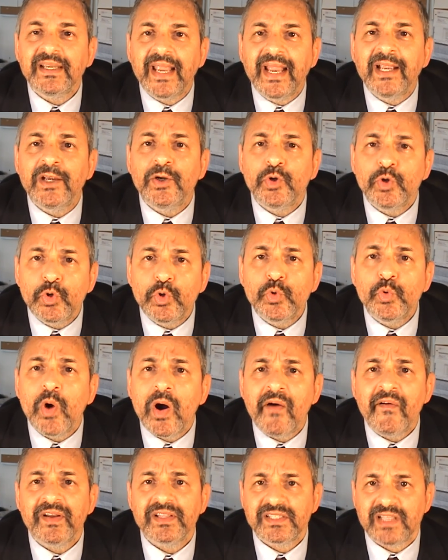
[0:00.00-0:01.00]
and 2
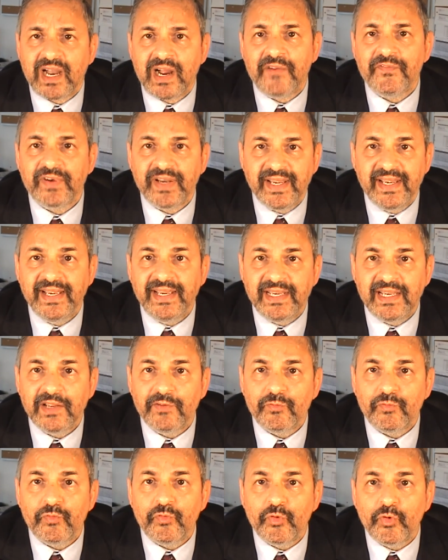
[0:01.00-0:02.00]
hours after eating
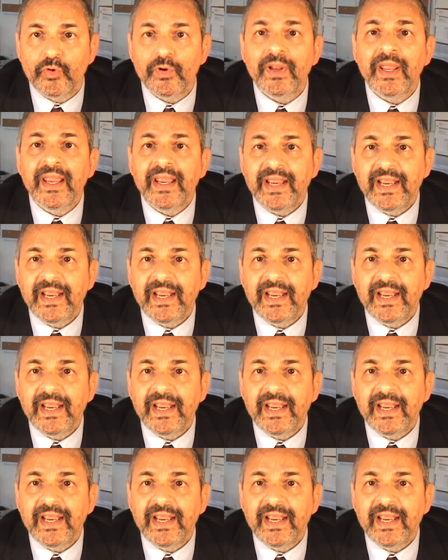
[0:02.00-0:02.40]
food